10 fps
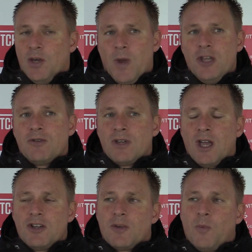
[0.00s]
when you can
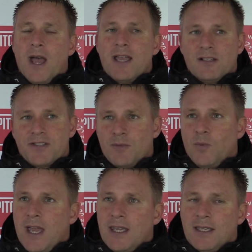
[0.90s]
go to Wales
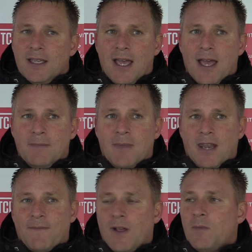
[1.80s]
and win, and
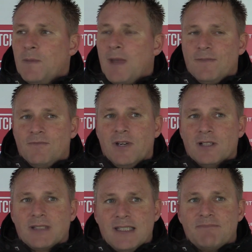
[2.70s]
I felt we made
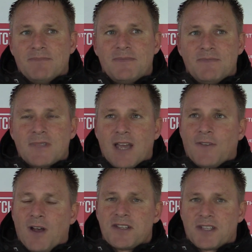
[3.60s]
really
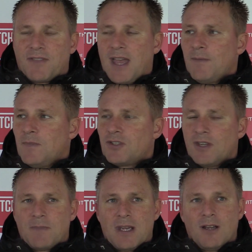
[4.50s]
tough ask of that. We
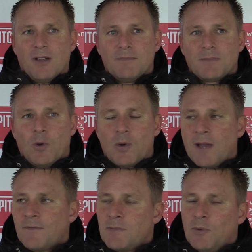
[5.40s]
should have been a lot more
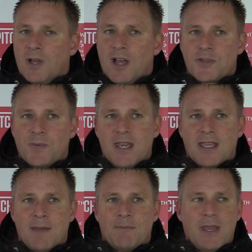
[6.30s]
comfortable last
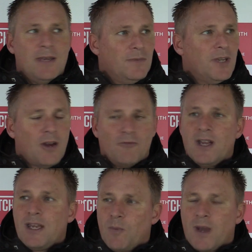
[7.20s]
week and beat,
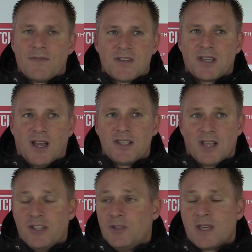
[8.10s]
really one of the sides
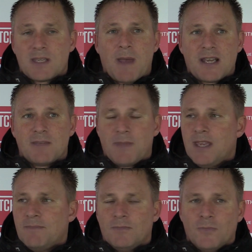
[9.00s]
that I do expect to
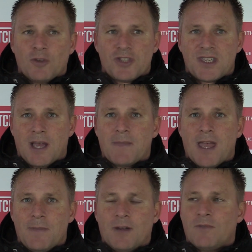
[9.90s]
be not just up
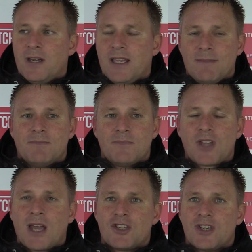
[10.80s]
there, but really
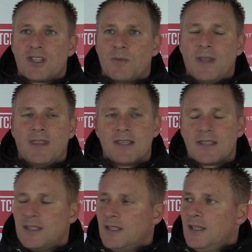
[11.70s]
challenging to win this.